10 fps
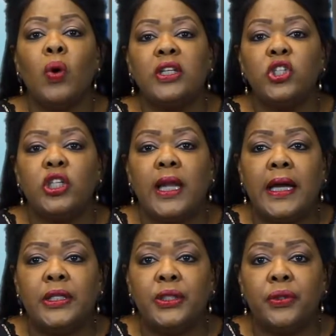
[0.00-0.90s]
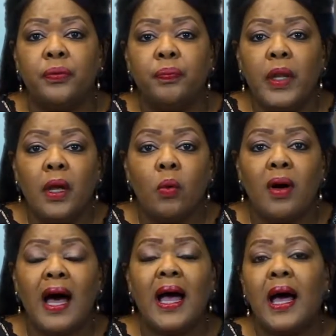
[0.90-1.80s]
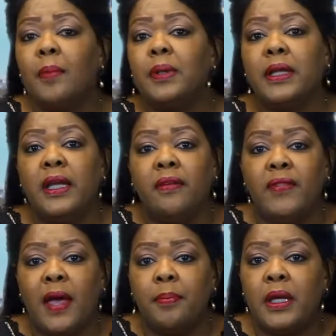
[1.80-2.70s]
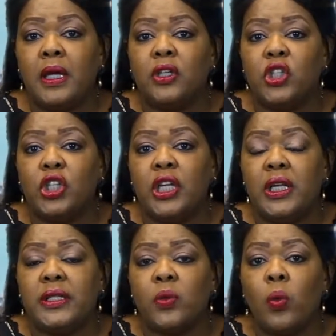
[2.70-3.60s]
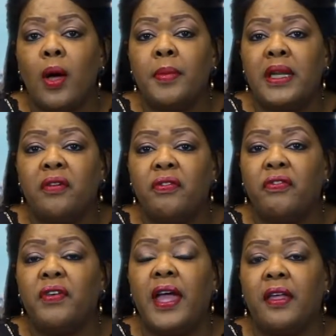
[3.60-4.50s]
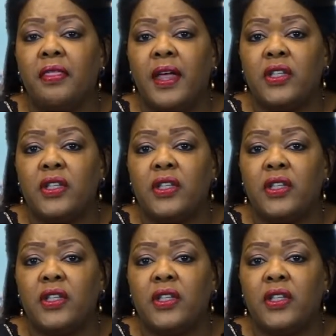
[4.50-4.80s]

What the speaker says: What should I do? Well, I believe that because she is a woman of faith,